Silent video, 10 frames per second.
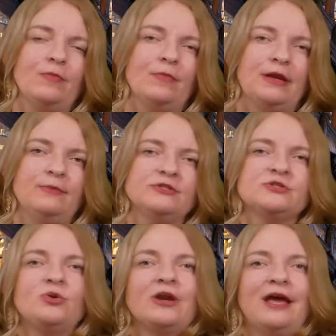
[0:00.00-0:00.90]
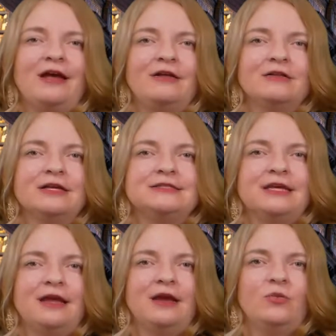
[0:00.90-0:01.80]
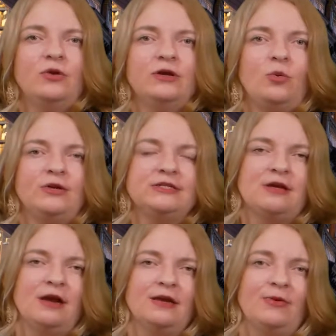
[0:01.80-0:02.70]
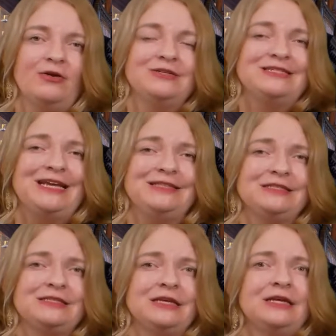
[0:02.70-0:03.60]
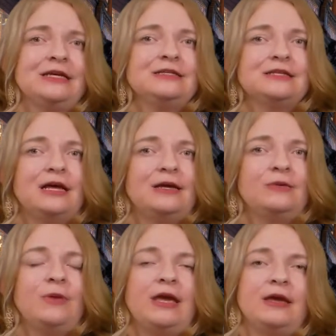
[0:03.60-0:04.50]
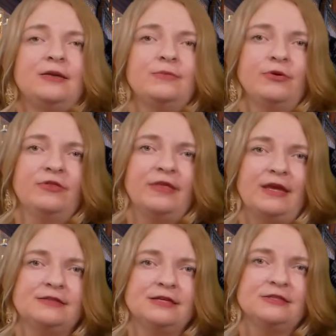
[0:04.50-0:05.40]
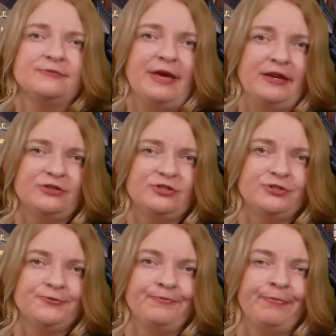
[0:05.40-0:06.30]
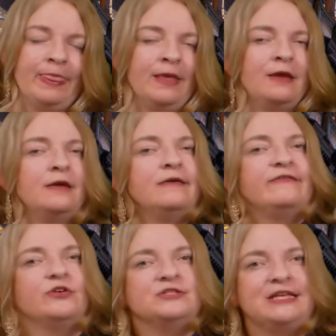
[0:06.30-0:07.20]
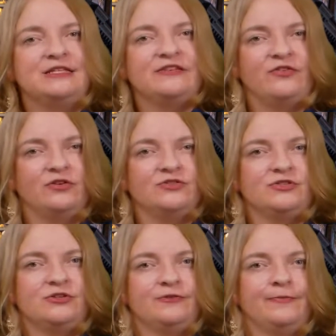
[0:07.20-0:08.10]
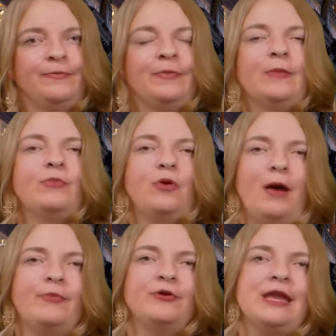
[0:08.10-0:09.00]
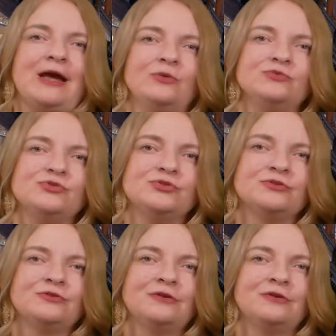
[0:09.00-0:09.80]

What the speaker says: My name is Señora L and today we're going to talk about dates, time, and birthdays in Spanish. First things first, proper nouns.